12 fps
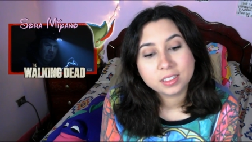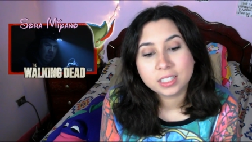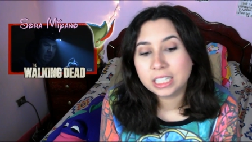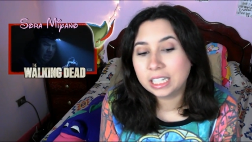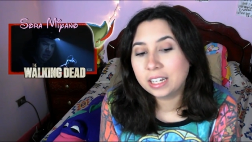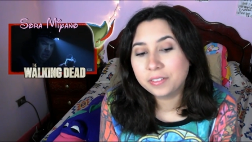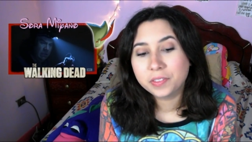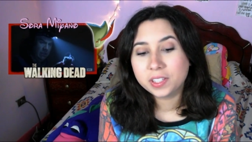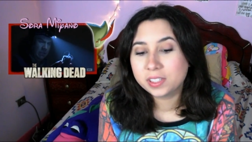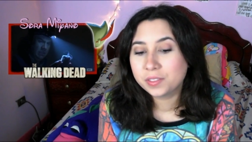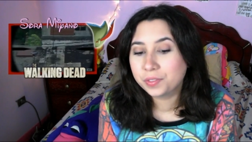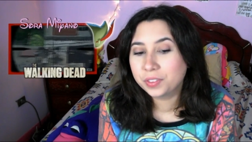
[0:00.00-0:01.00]
I have
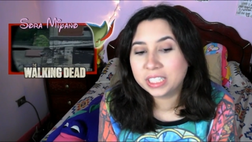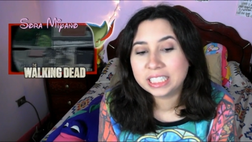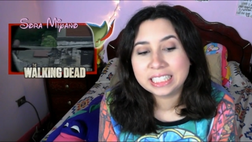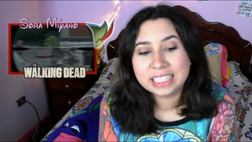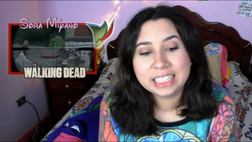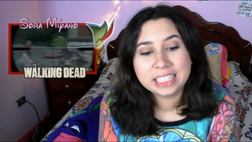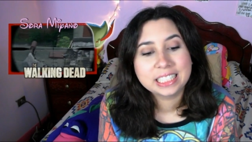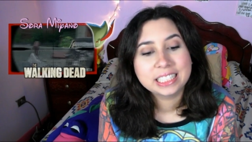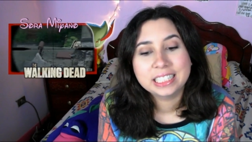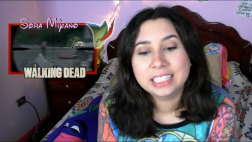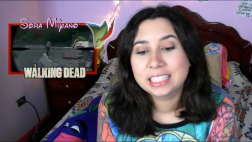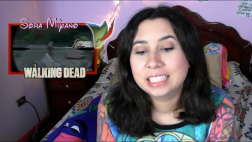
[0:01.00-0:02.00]
this
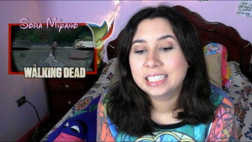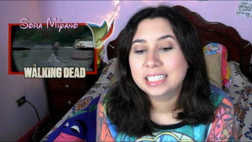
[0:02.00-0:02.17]
feeling.